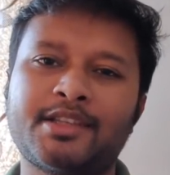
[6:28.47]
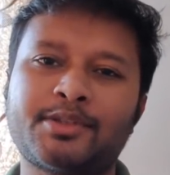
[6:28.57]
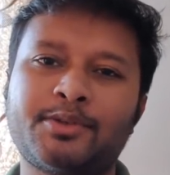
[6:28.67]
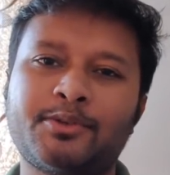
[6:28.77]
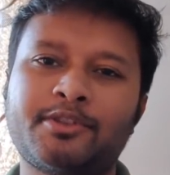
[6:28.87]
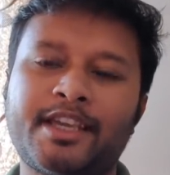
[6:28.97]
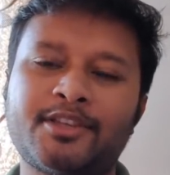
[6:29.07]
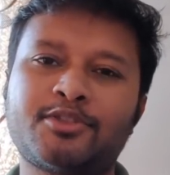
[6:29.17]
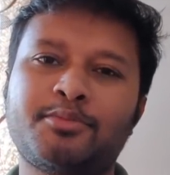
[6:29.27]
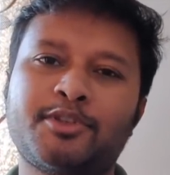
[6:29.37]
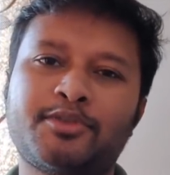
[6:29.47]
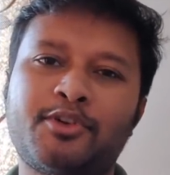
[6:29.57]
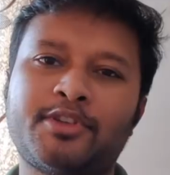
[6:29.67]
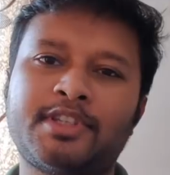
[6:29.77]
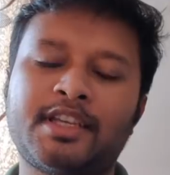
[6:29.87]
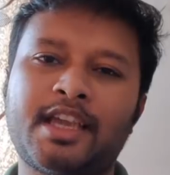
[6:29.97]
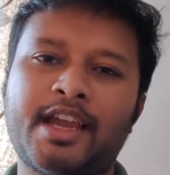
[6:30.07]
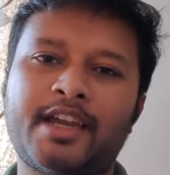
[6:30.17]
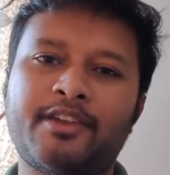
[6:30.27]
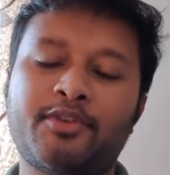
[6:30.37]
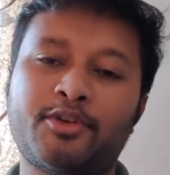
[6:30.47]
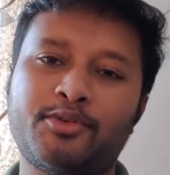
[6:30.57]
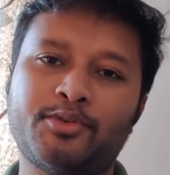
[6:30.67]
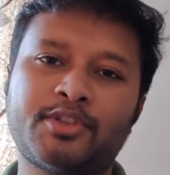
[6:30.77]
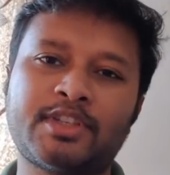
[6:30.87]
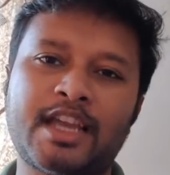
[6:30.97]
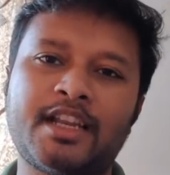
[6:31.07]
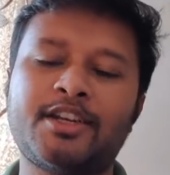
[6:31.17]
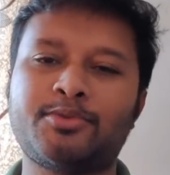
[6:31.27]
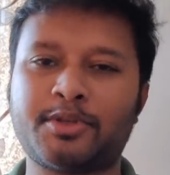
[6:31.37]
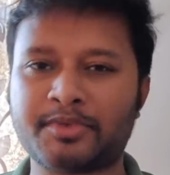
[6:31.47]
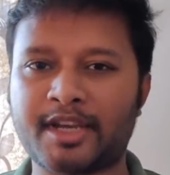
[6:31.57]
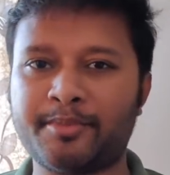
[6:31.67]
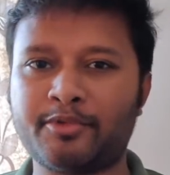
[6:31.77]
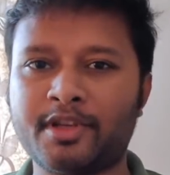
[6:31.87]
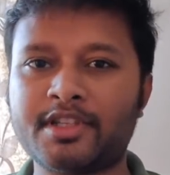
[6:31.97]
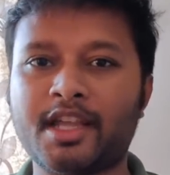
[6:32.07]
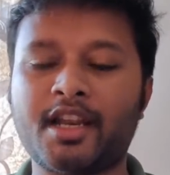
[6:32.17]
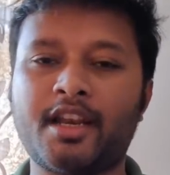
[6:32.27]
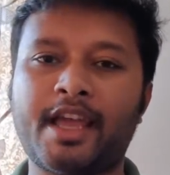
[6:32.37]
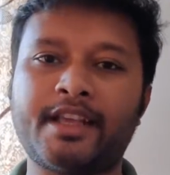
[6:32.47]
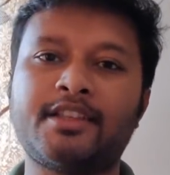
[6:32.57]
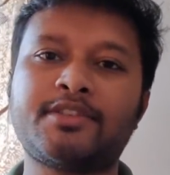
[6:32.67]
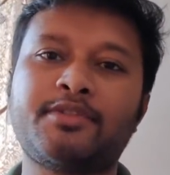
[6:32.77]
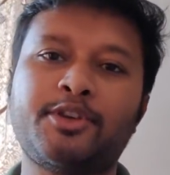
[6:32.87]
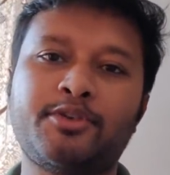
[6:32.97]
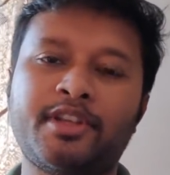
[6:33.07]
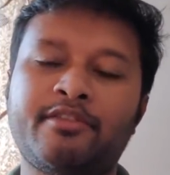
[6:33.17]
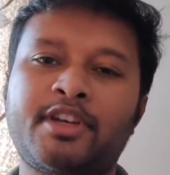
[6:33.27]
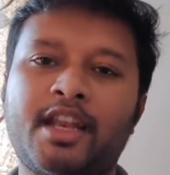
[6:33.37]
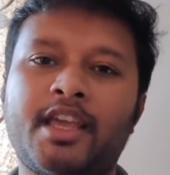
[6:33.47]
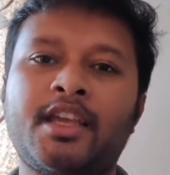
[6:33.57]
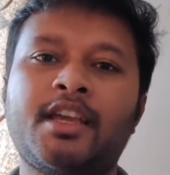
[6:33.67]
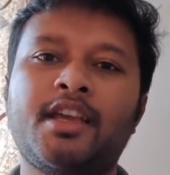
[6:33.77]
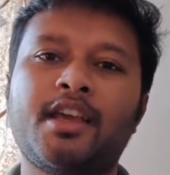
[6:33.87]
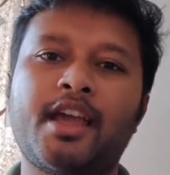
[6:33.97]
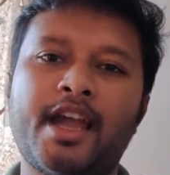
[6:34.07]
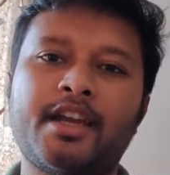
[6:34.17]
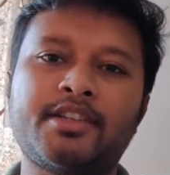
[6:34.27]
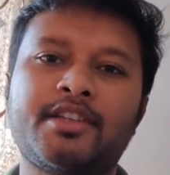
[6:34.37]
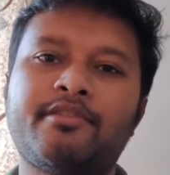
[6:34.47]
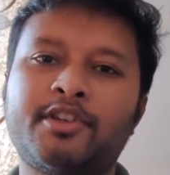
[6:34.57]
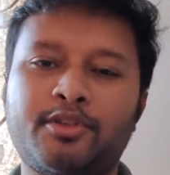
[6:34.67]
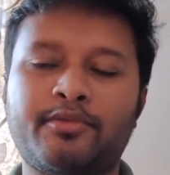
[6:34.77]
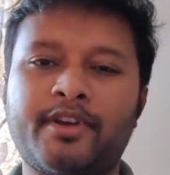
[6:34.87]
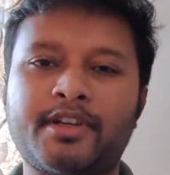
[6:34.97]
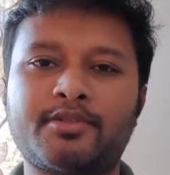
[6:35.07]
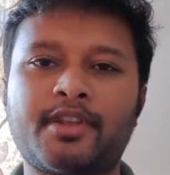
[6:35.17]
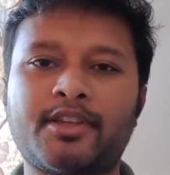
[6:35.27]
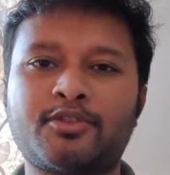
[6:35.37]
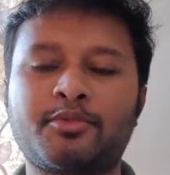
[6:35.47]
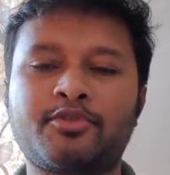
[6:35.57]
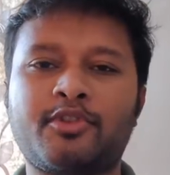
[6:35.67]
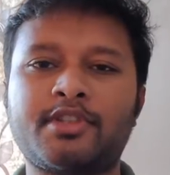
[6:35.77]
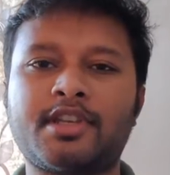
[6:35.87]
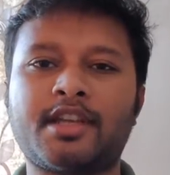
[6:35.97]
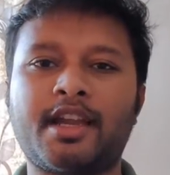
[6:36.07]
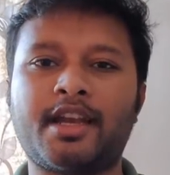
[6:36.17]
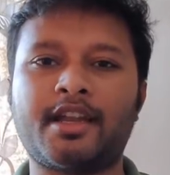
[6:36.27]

So well, thank you so much for watching, and if you are new to this channel, do subscribe to the channel, like this video, give it a like and share with your friends. Thanks so much for watching.